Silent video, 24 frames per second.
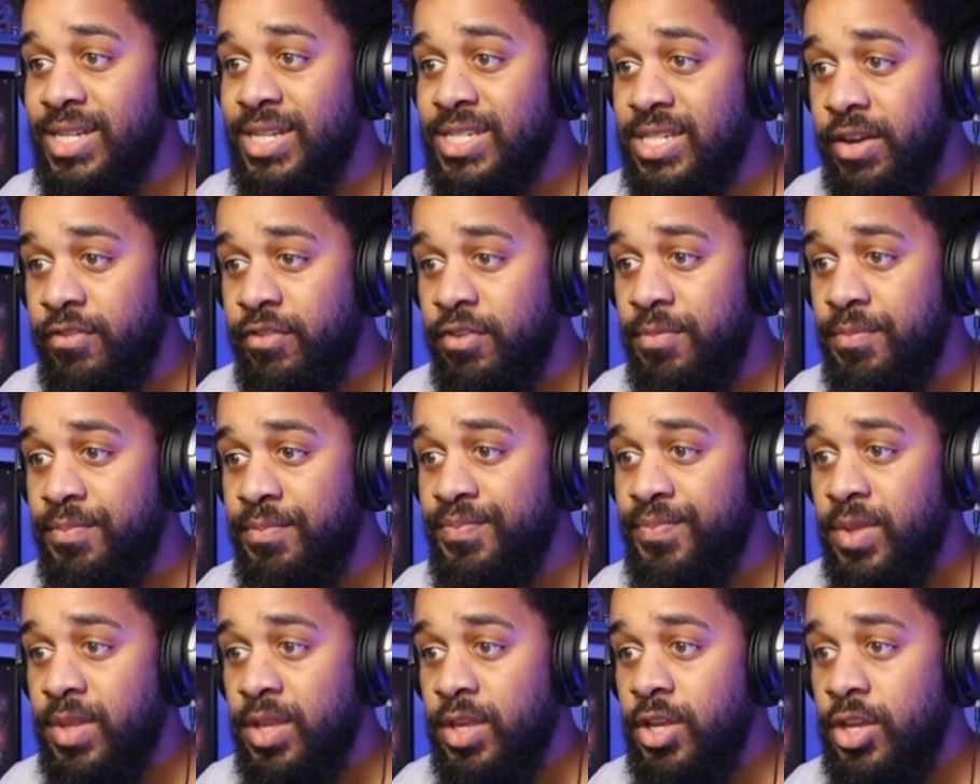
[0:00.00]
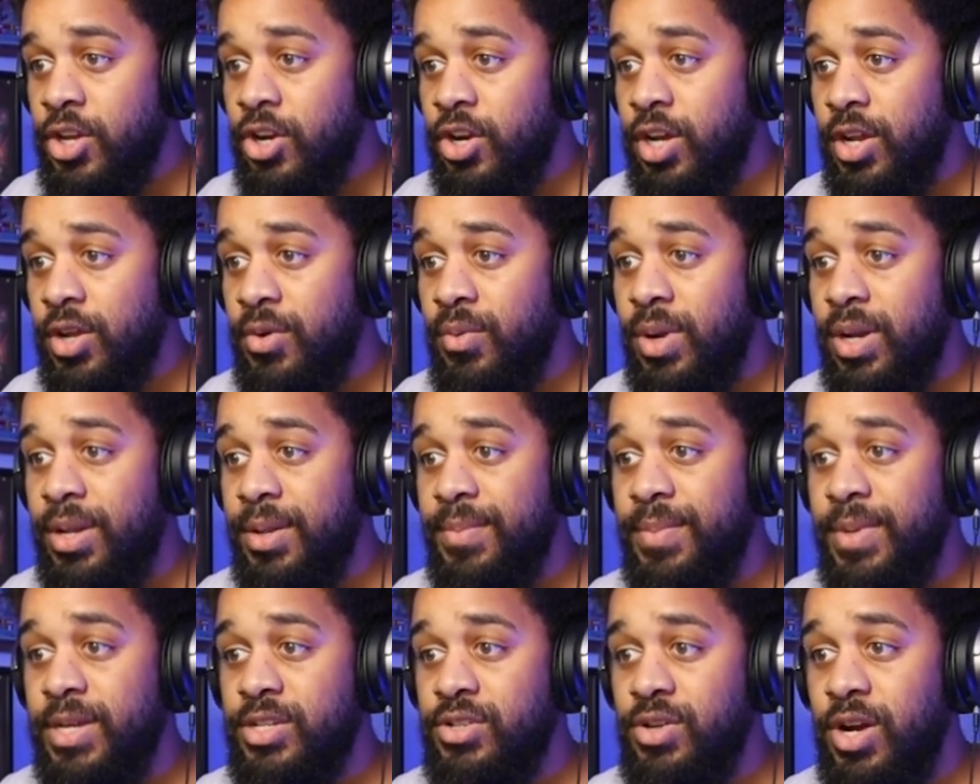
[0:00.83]
rest of them, you're gonna
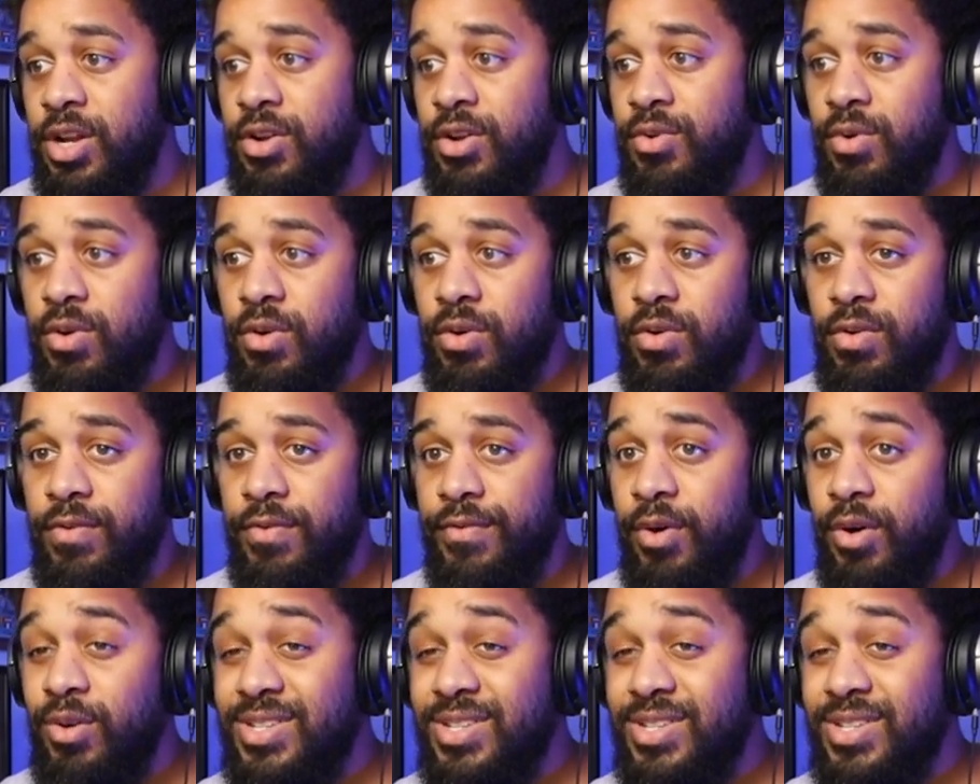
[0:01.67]
wanna be trying to roll